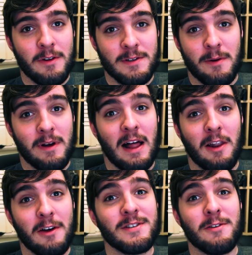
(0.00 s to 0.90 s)
So I
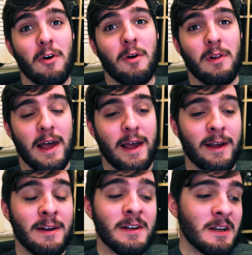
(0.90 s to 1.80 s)
lost a roll there,
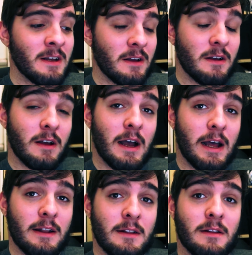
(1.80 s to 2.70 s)

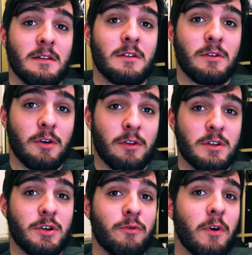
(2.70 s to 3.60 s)
and the other
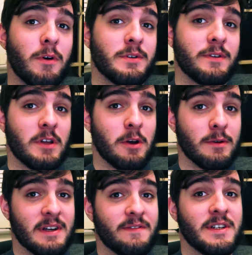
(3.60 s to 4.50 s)
two rolls of the
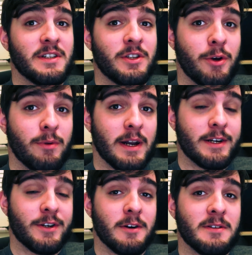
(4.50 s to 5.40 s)
Kodak Vision 2 that I
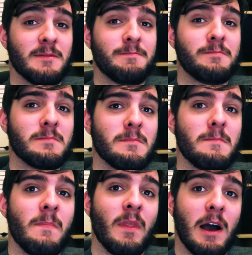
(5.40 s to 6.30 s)
shot,
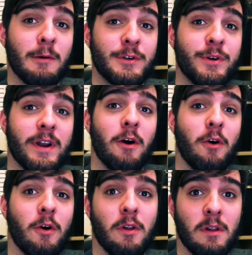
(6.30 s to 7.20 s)
I was shooting it
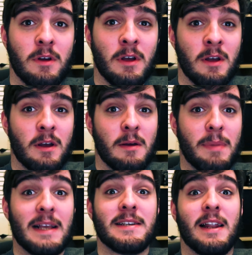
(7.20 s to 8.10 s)
all
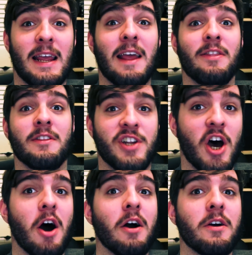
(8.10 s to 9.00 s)
basically in the
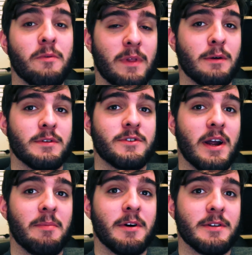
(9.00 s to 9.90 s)
dark without the
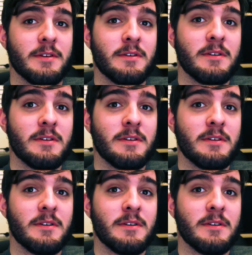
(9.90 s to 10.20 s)
tripod,